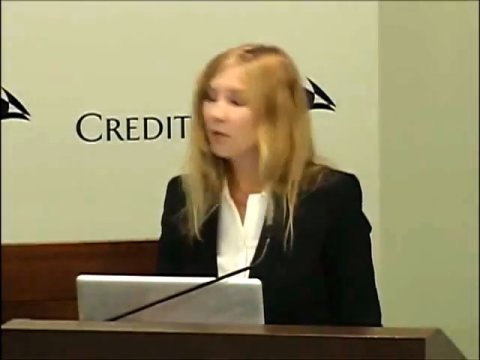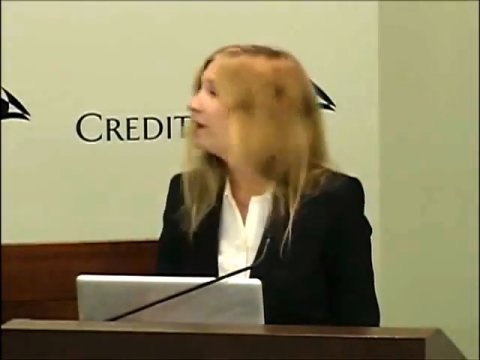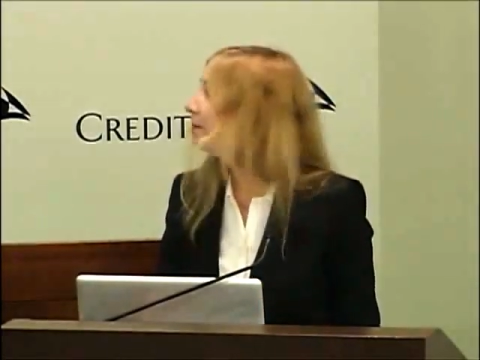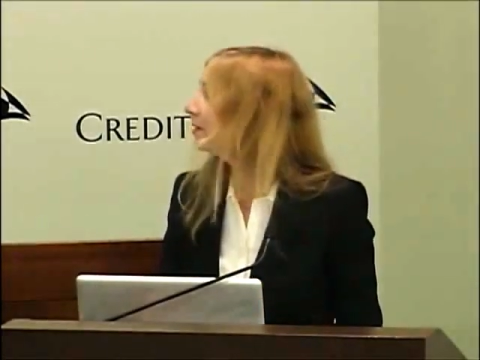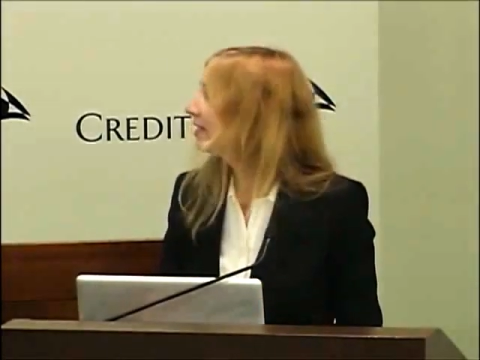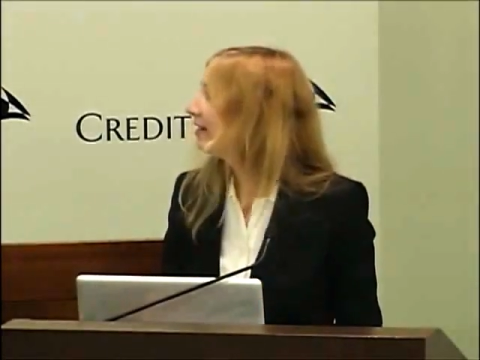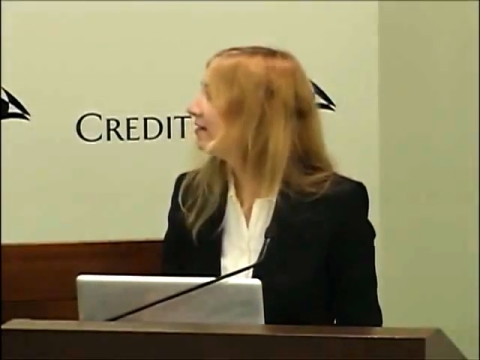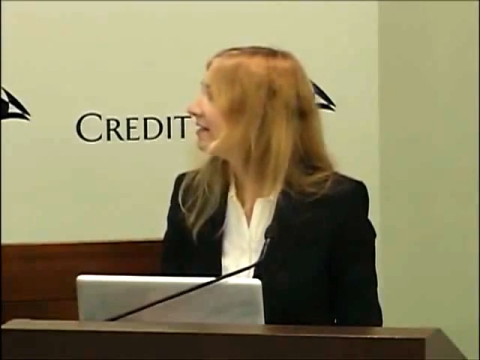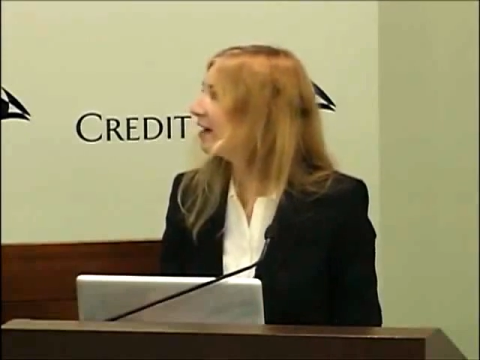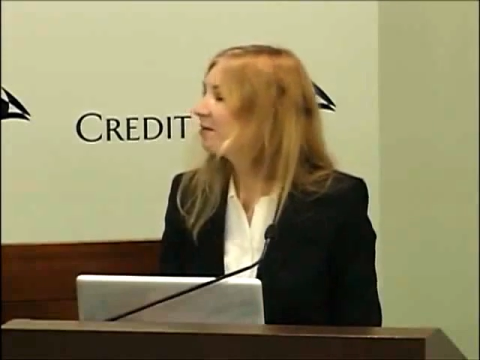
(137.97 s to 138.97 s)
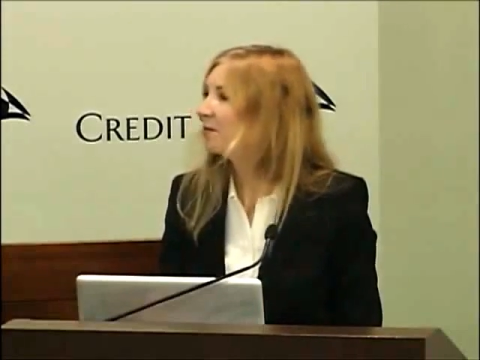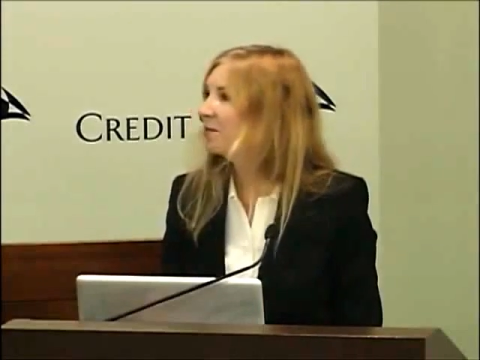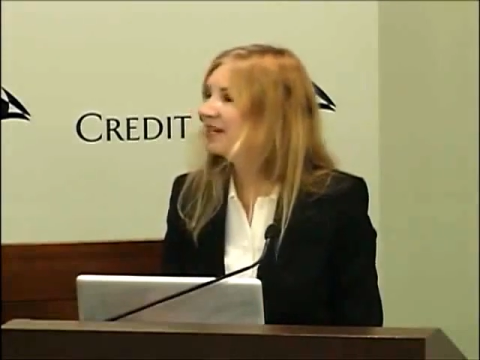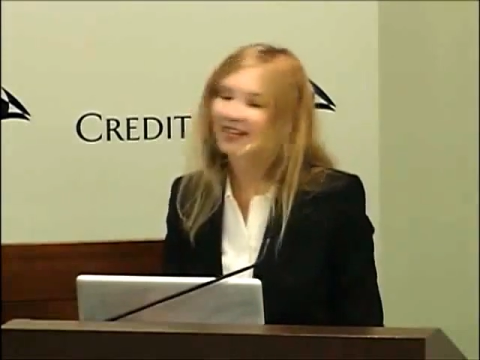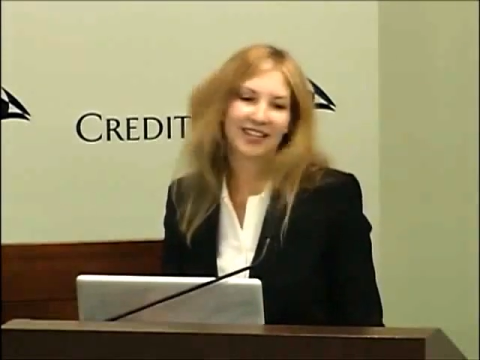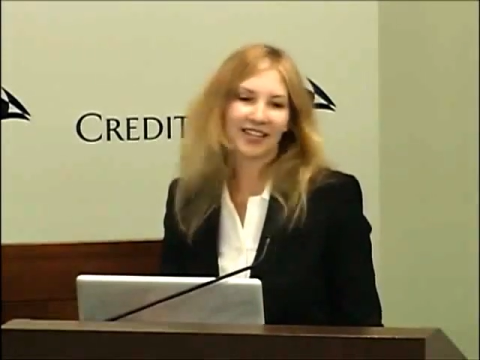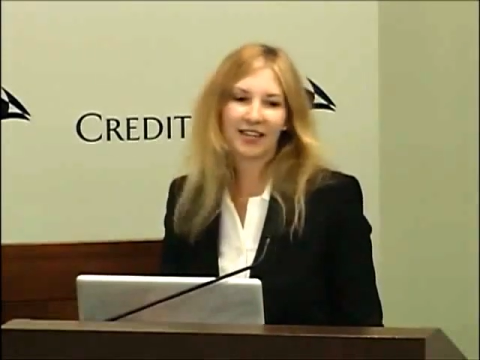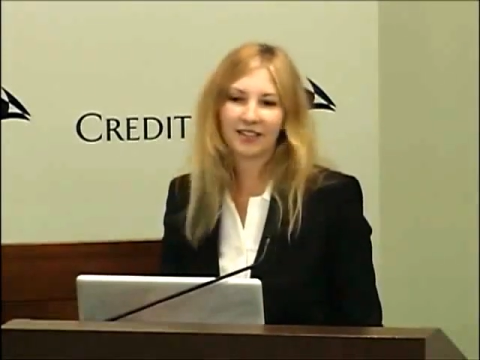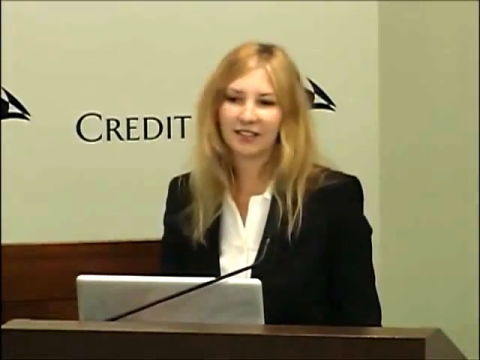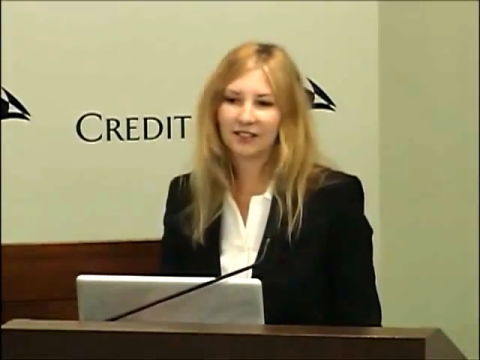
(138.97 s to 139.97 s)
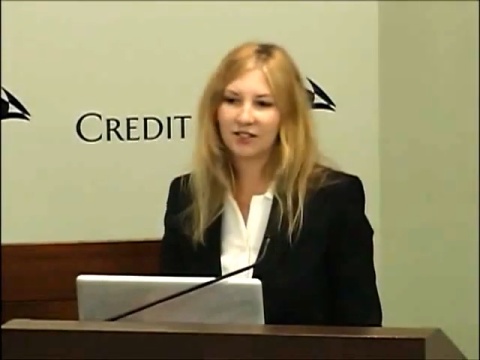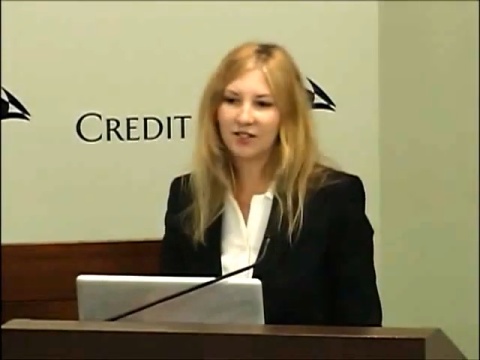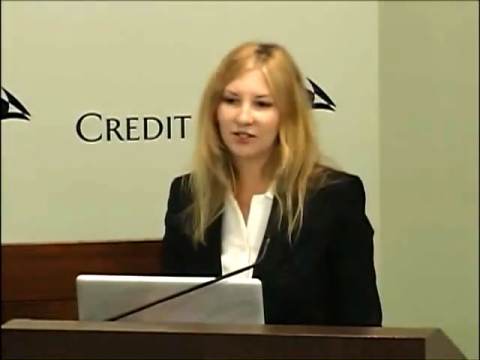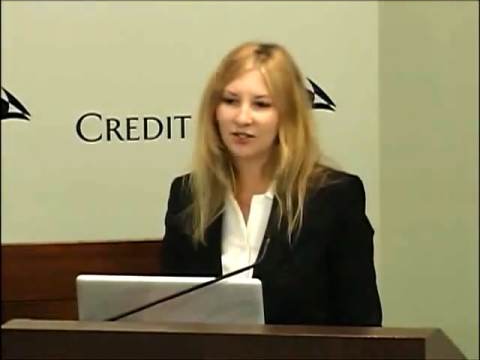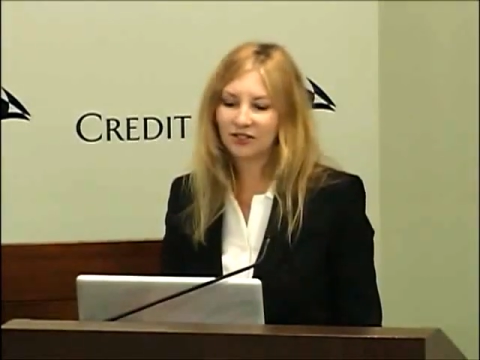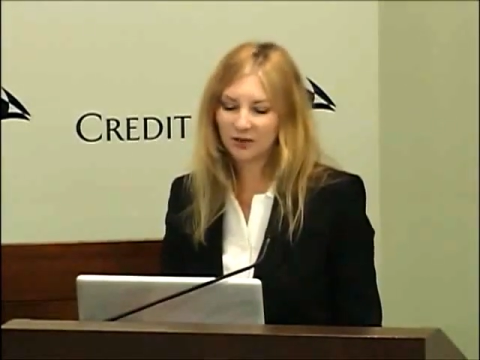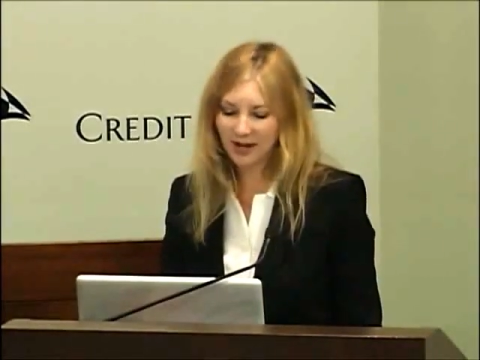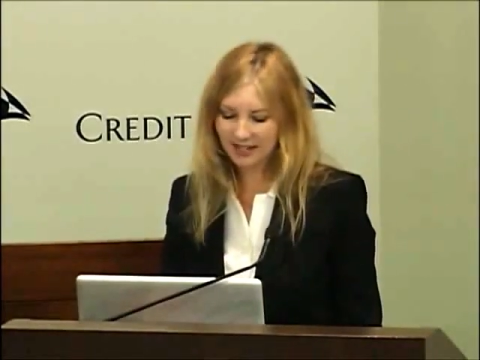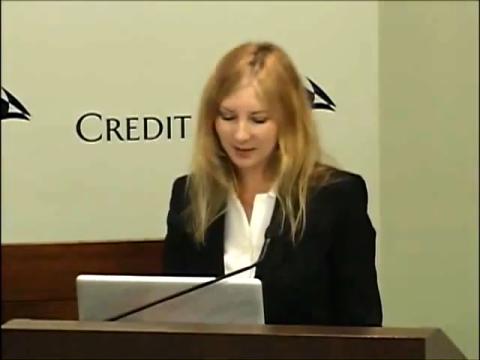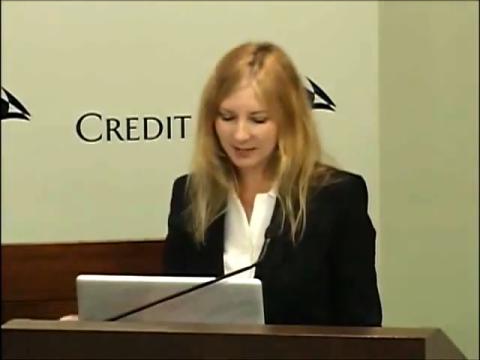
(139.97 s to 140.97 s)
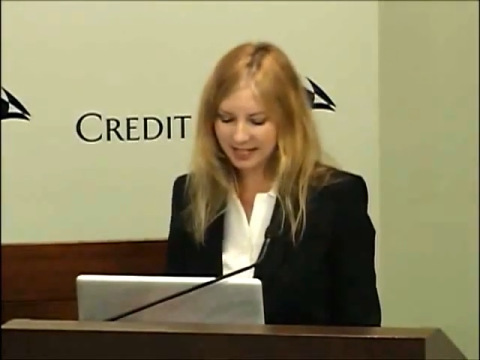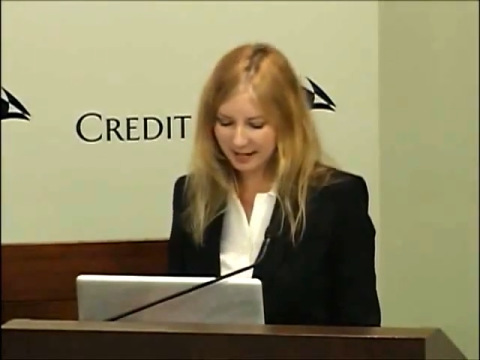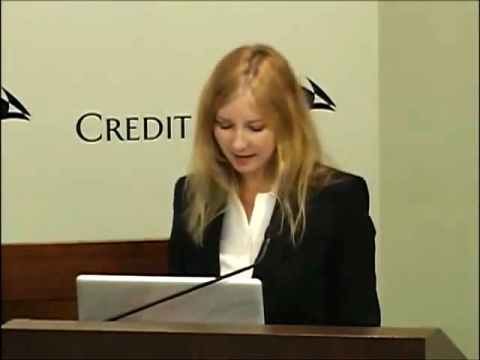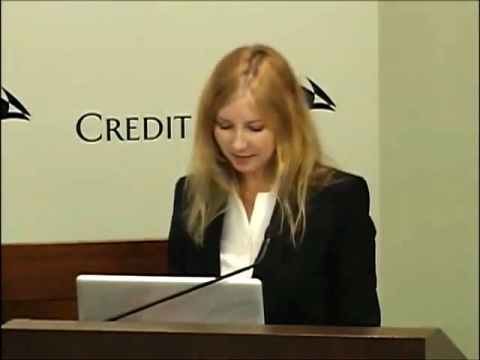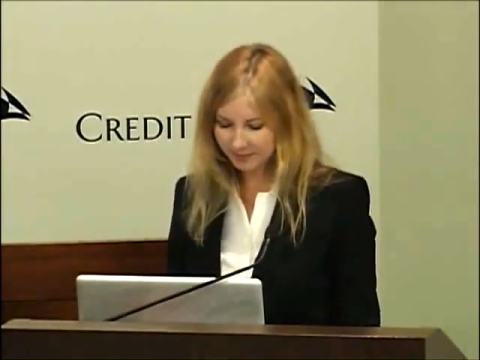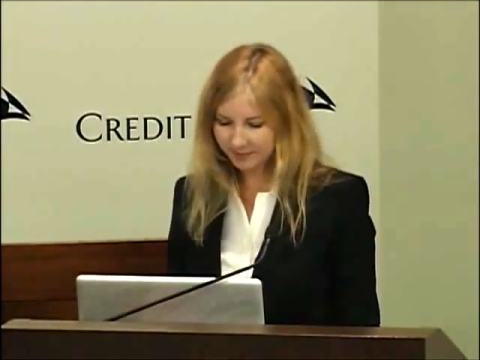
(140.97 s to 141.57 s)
We believe that we can connect users directly with data.